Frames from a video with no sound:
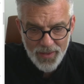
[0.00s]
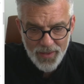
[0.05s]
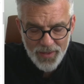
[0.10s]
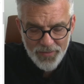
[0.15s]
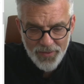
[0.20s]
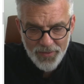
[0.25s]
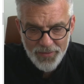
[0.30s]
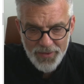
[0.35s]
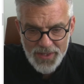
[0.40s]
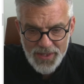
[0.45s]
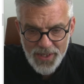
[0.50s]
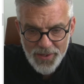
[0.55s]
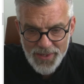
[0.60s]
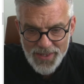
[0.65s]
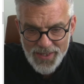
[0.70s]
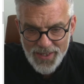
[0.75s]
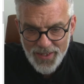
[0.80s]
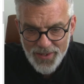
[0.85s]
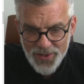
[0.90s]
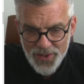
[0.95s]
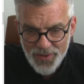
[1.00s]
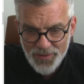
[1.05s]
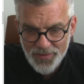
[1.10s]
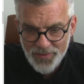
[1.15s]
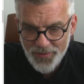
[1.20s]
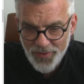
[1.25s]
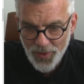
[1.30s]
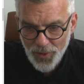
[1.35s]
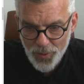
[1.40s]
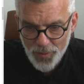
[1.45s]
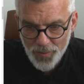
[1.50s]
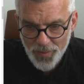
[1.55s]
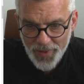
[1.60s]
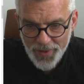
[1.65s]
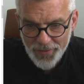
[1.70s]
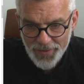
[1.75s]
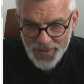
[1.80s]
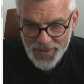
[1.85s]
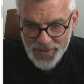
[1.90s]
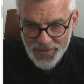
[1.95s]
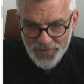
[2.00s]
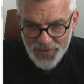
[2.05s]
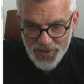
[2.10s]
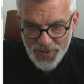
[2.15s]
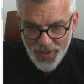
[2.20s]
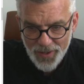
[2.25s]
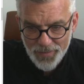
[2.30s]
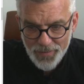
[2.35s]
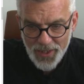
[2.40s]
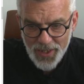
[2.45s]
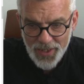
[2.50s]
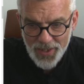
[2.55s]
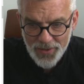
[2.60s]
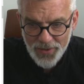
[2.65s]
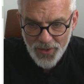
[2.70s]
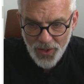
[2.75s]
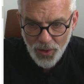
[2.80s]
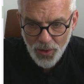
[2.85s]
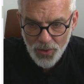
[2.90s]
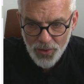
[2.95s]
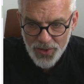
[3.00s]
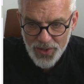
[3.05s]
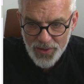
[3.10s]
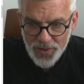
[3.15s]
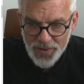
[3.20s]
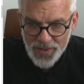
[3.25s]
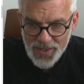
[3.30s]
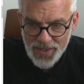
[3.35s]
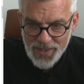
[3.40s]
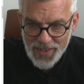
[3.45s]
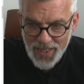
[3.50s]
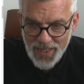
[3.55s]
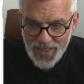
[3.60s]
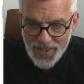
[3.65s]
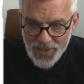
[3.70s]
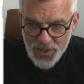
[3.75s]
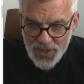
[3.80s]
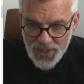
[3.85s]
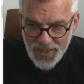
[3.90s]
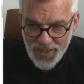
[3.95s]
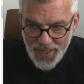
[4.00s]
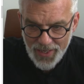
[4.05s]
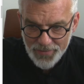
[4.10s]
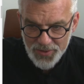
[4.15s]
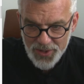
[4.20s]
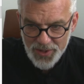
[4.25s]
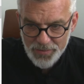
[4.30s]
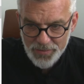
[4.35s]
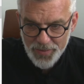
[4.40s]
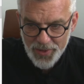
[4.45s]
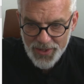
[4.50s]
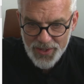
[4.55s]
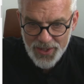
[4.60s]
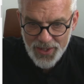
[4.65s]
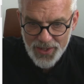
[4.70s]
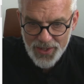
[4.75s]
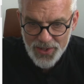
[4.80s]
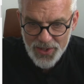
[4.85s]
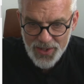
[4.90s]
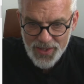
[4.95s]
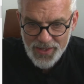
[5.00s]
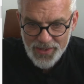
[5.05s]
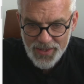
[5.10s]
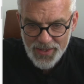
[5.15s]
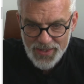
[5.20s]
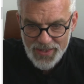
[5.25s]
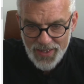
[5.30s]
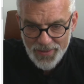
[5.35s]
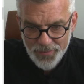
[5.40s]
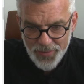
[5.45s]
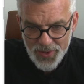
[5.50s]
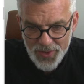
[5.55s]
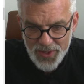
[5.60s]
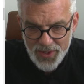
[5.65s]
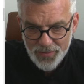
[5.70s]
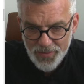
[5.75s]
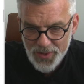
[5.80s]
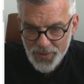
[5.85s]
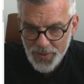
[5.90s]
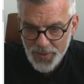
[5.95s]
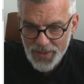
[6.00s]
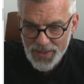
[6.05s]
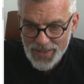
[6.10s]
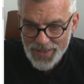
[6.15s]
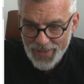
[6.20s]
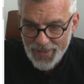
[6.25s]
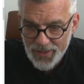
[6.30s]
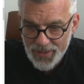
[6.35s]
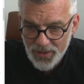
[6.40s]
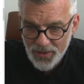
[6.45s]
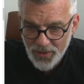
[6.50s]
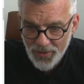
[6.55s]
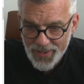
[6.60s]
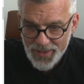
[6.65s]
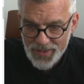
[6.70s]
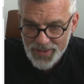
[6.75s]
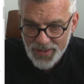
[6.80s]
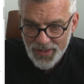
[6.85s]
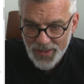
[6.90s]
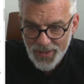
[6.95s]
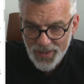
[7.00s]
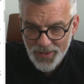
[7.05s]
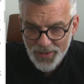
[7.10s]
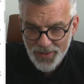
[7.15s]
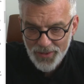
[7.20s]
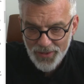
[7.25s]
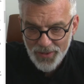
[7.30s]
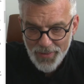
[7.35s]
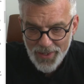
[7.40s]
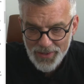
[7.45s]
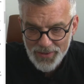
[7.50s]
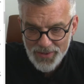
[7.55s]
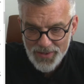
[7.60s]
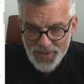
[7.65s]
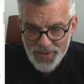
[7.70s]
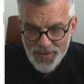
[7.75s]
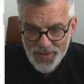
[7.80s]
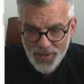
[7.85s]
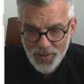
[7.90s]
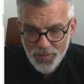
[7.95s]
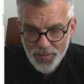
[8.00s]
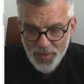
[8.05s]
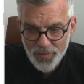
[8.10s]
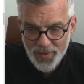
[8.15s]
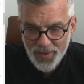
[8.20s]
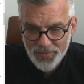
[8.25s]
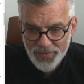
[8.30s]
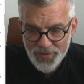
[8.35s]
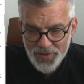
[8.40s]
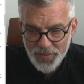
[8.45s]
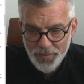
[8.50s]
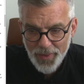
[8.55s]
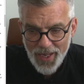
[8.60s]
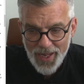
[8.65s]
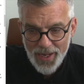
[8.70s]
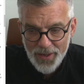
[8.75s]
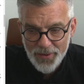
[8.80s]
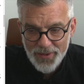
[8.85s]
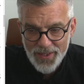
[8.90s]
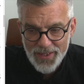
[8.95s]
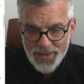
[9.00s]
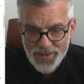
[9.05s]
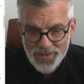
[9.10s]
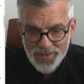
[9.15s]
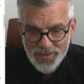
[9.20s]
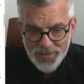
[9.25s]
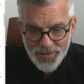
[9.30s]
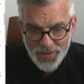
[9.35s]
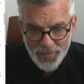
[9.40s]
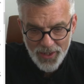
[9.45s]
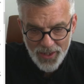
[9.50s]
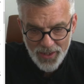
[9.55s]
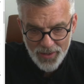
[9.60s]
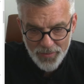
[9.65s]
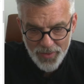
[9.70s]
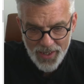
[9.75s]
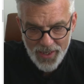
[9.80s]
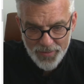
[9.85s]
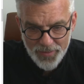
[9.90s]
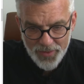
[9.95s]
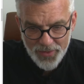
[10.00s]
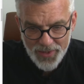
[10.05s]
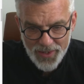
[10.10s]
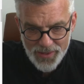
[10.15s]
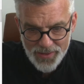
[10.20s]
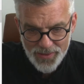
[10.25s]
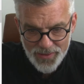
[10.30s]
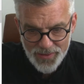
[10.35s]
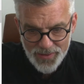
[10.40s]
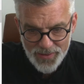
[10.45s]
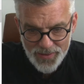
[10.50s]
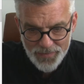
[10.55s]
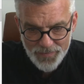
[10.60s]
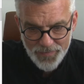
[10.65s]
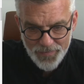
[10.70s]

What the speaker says: If there is no attention for long periods of time, the clock uses the energy captured by changes in the temperature between day and night on the mountain top above to power its timekeeping apparatus.